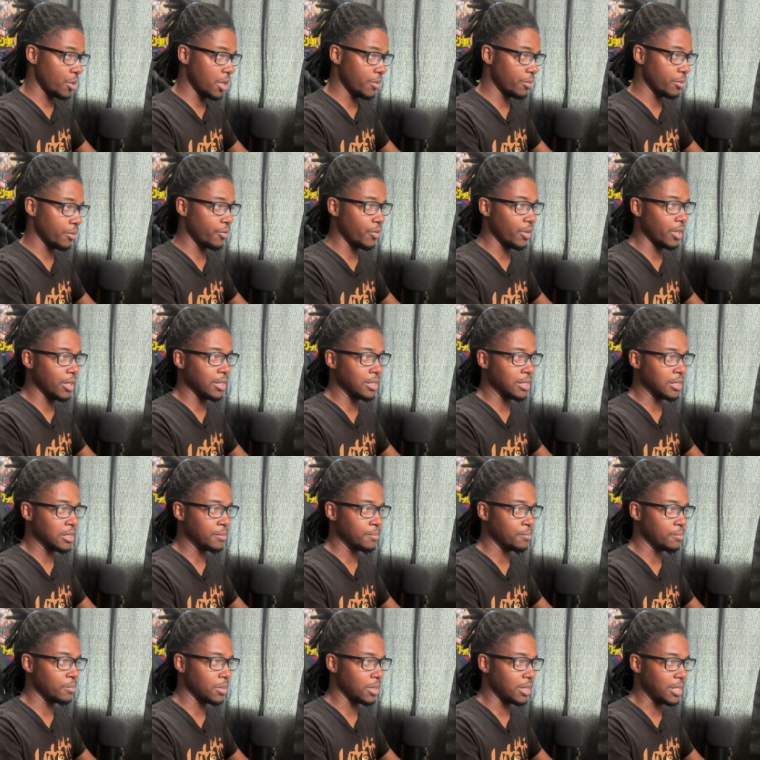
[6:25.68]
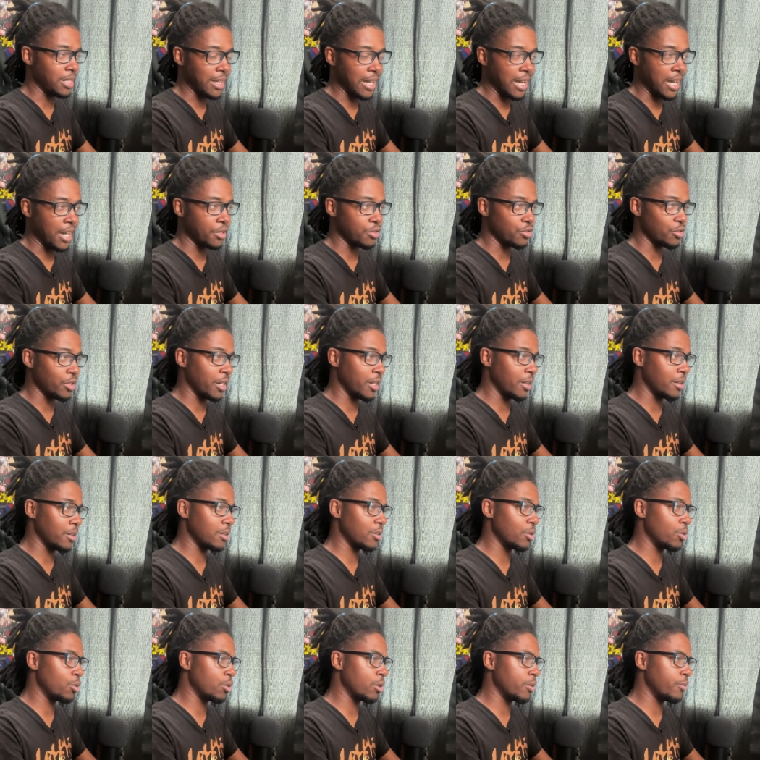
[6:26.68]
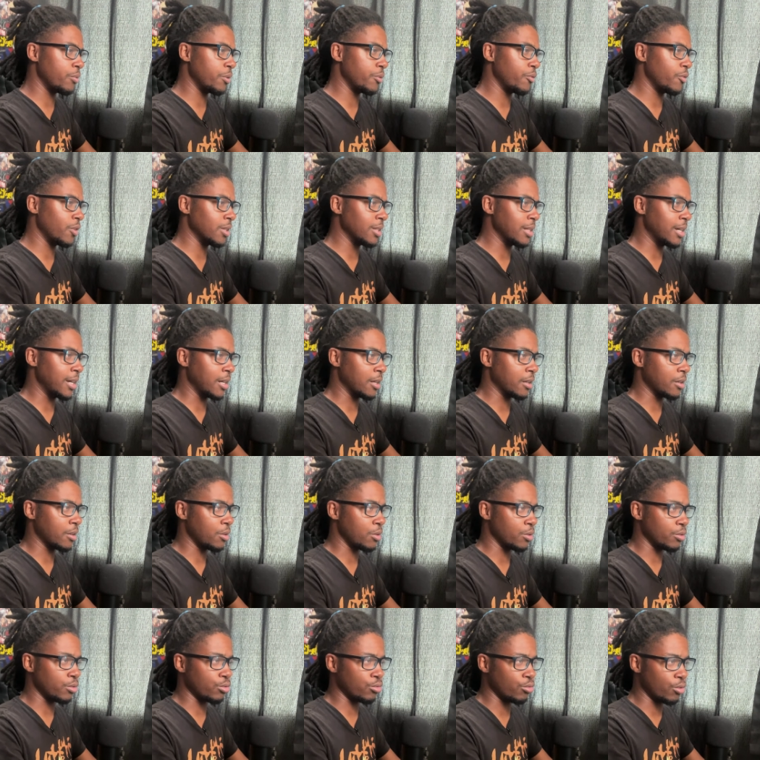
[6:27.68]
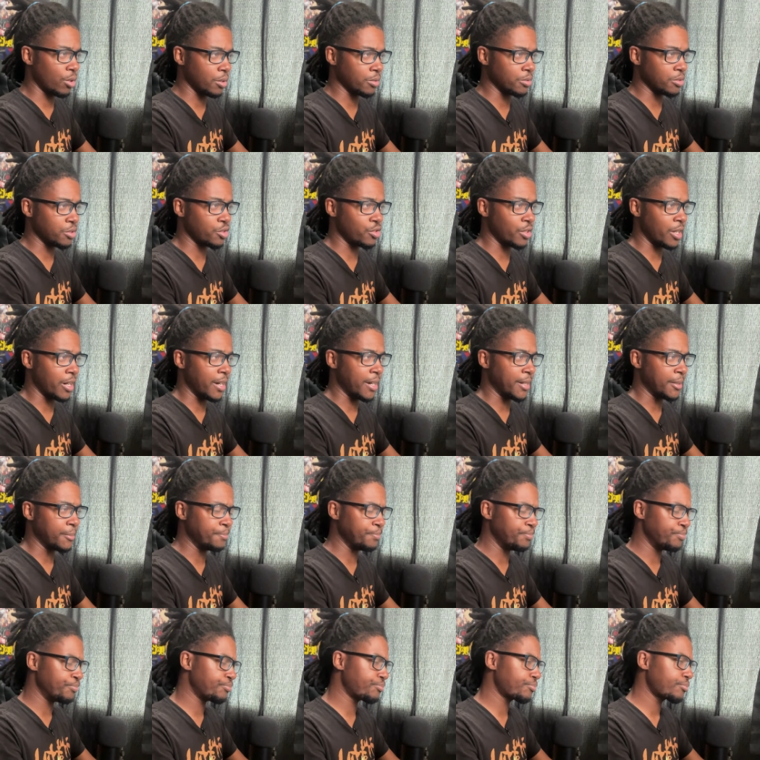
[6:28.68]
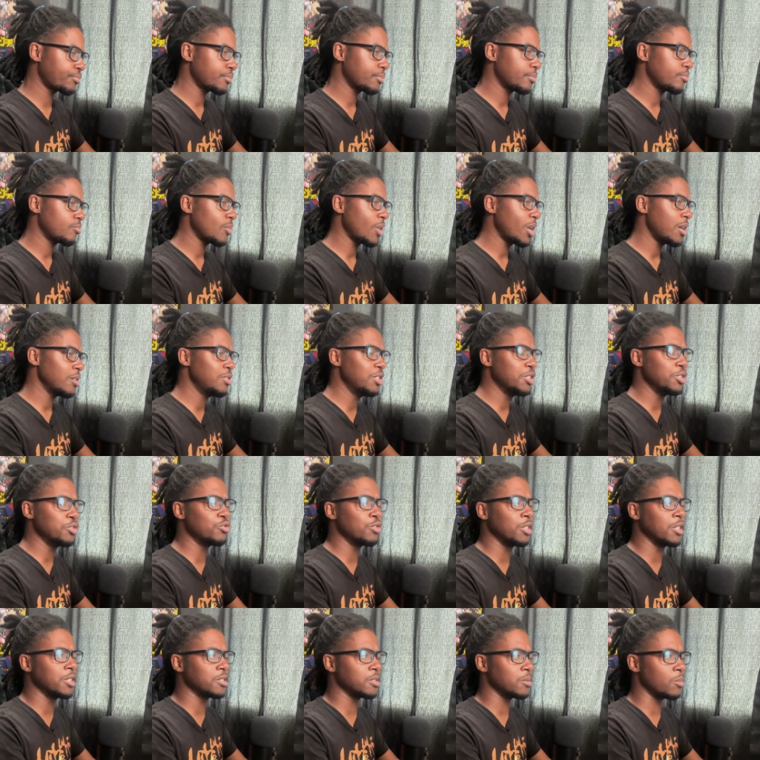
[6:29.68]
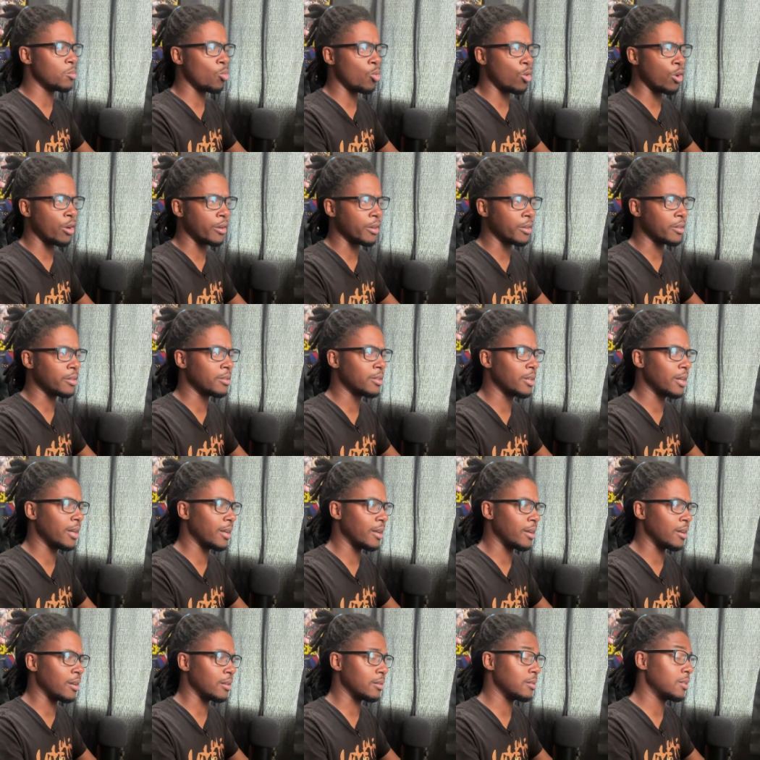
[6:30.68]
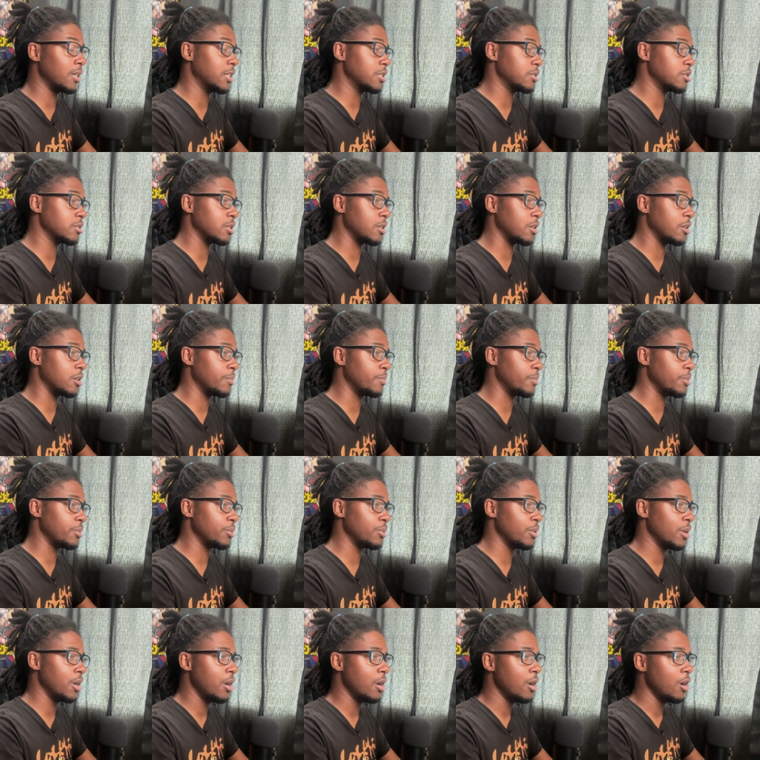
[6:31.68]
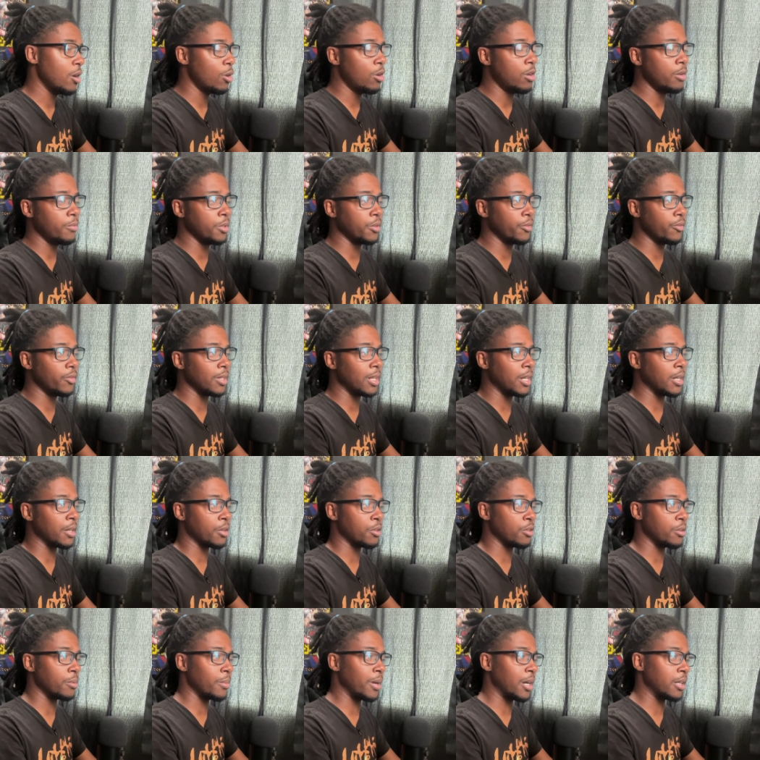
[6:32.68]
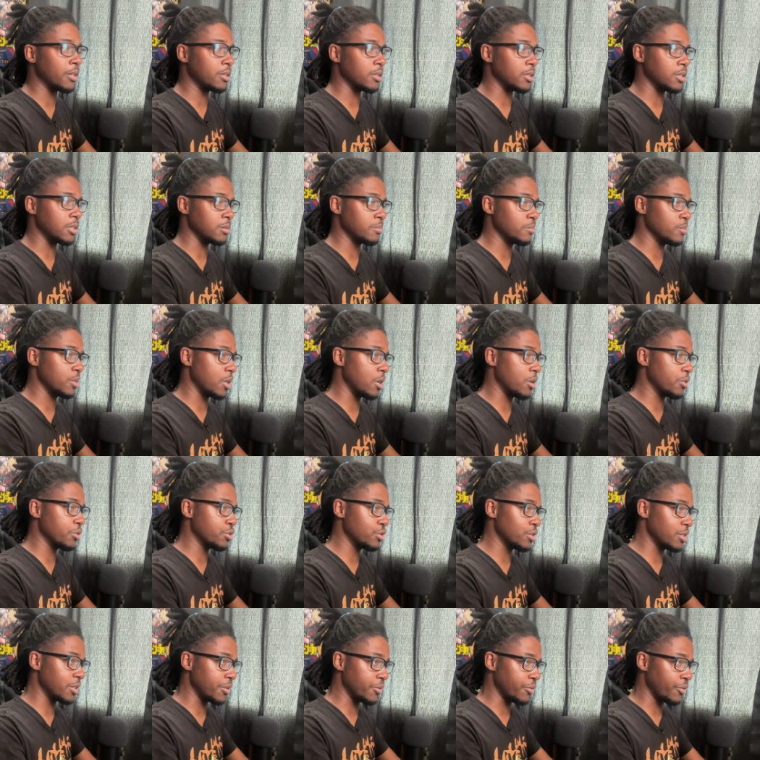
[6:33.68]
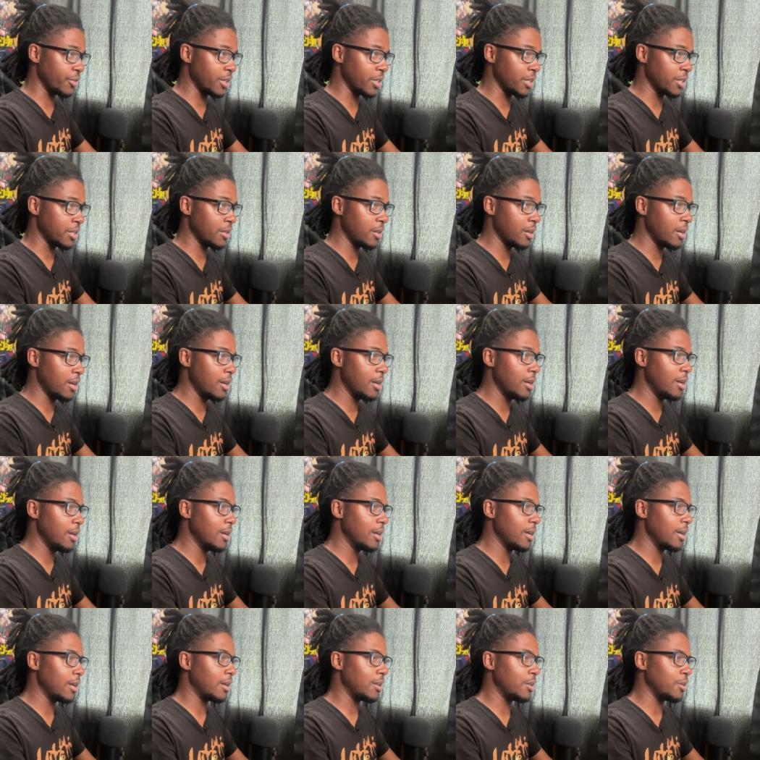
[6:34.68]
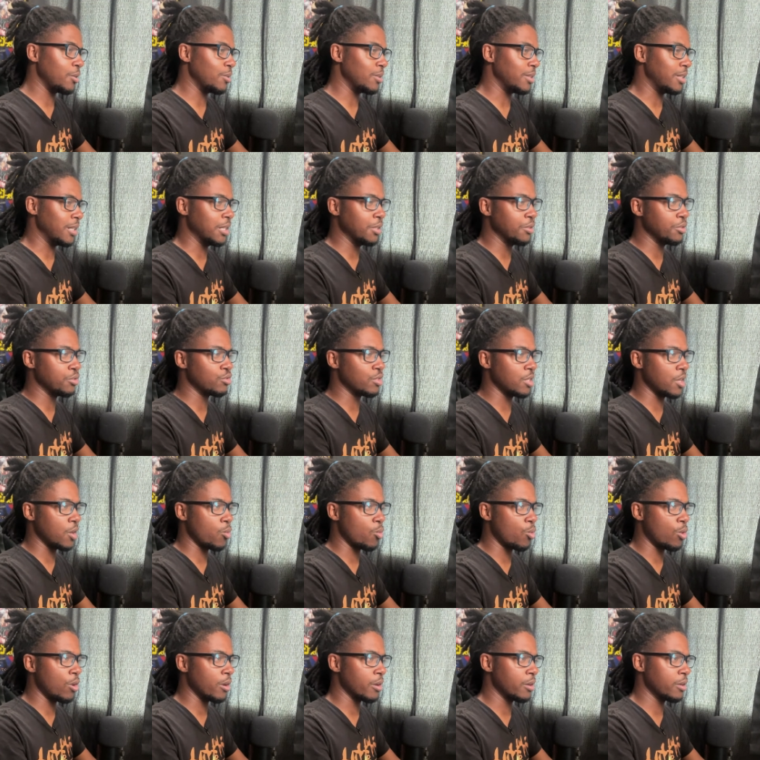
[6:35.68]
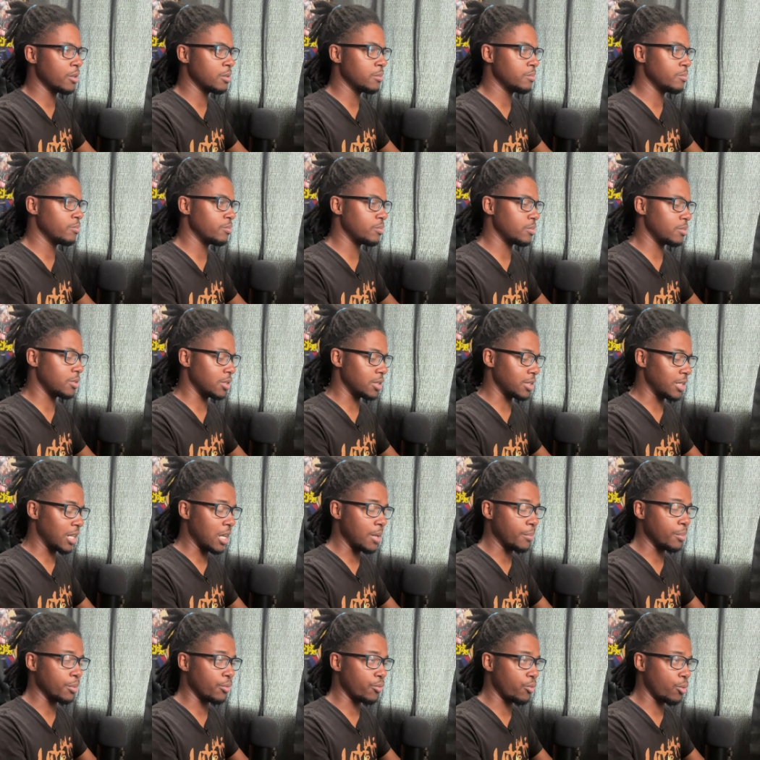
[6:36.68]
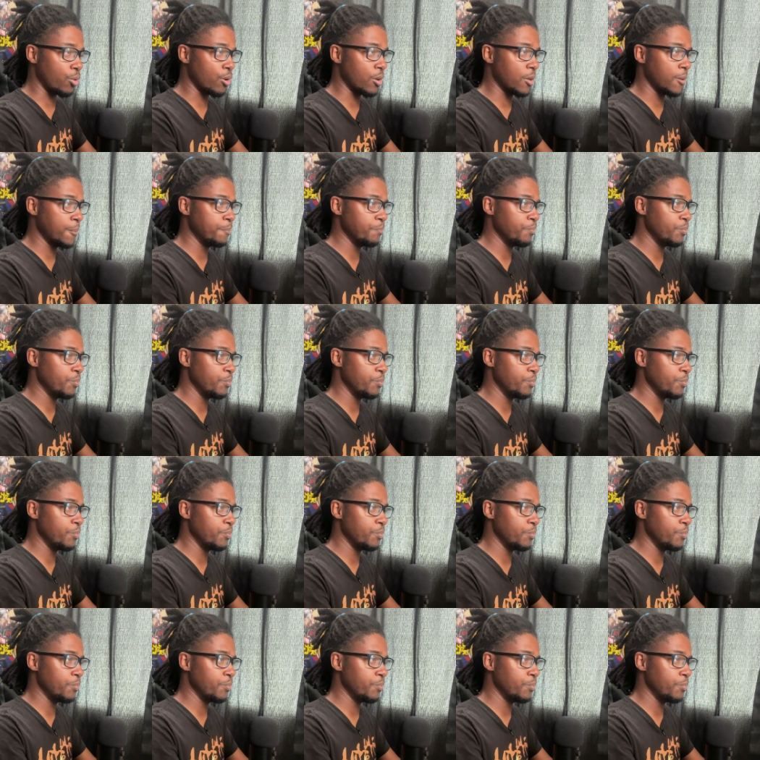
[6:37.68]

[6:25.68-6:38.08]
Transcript: ever feeling dehydrated, or if you feel like your throat's dry, just drink some water and that should help you. Or if you feel like you're about to go to an event and you didn't drink water the day before,